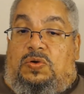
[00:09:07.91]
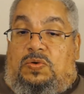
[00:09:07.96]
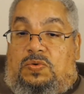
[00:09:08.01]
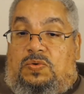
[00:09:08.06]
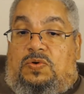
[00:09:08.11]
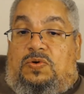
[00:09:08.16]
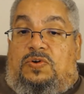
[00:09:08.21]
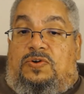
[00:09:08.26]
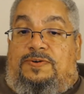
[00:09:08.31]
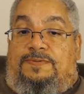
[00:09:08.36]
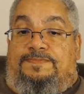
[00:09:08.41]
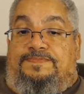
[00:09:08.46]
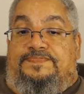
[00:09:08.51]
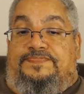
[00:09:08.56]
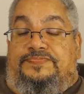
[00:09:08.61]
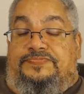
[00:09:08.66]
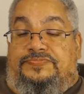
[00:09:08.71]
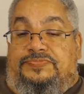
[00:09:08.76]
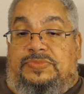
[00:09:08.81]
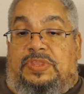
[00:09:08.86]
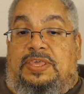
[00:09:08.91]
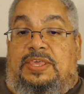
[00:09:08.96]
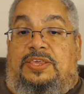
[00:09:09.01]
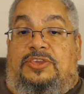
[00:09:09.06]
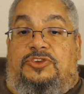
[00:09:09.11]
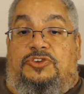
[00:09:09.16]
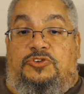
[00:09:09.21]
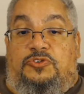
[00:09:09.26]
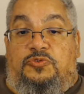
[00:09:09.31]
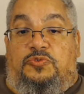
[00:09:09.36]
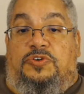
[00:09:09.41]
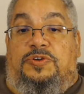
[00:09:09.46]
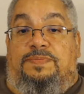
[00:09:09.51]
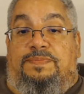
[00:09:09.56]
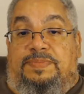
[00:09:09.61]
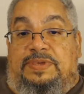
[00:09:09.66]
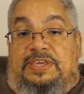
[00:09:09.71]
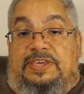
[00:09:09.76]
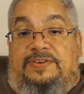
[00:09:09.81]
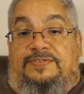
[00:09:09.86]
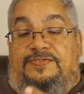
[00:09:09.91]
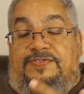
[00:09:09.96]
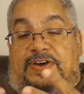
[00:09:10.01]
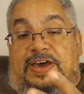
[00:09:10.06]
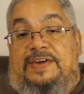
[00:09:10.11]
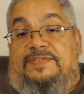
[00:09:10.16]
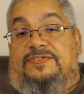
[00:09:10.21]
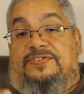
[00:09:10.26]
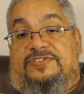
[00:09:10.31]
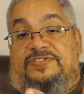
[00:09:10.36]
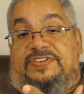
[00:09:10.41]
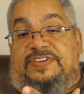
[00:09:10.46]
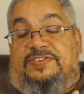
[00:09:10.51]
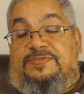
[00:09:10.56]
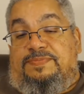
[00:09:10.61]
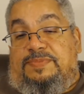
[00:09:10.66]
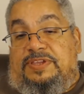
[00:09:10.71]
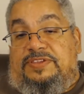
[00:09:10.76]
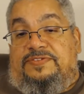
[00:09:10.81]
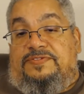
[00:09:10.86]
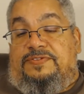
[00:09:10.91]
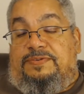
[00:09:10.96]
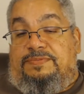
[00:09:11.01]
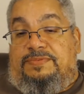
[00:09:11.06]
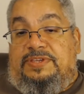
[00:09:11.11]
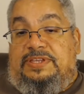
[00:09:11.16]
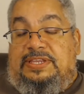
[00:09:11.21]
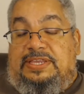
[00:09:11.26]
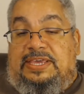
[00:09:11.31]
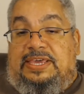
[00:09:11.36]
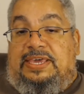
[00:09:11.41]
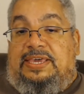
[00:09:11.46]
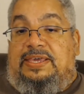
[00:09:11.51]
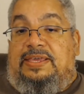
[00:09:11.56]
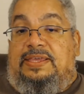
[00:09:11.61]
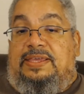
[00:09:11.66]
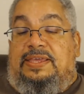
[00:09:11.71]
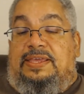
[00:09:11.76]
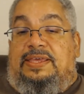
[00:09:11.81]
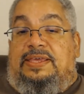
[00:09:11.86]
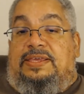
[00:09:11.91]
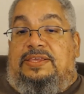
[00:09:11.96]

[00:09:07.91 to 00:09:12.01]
or you can be 5 or 6 months from today,